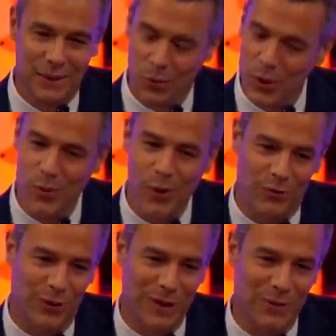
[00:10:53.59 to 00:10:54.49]
We won't
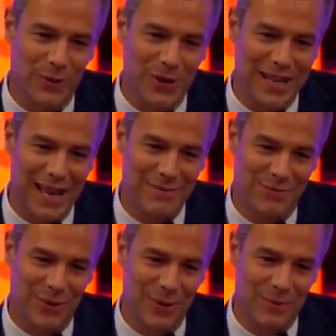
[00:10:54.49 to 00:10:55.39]
forget where we came
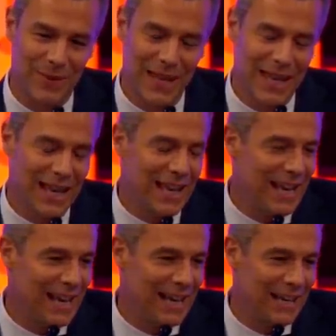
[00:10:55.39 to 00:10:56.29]
from.
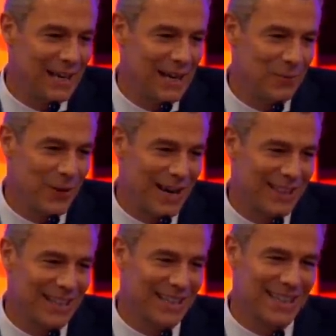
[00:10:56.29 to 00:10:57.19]
And, and when I
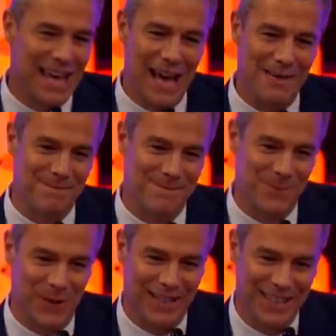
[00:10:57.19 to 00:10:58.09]
think of that,
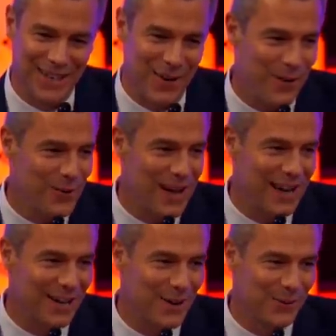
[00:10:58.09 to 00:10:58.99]
when I think of all we
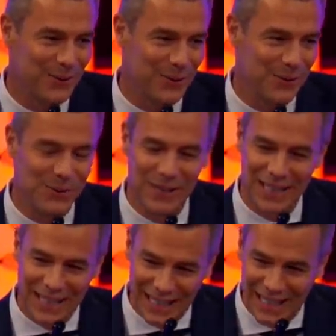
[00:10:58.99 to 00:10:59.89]
had to go through,
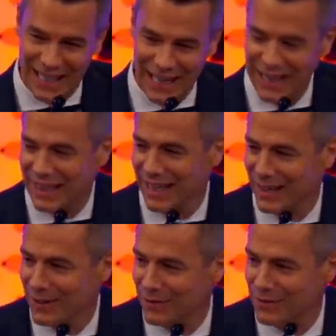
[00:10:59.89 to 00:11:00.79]
and I think
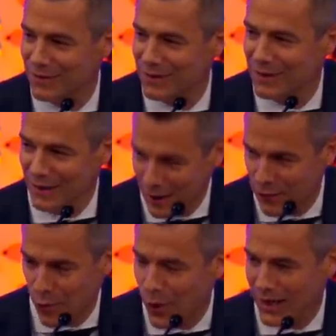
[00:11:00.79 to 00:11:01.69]
of,
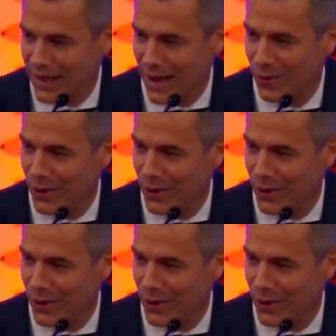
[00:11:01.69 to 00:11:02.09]
of what that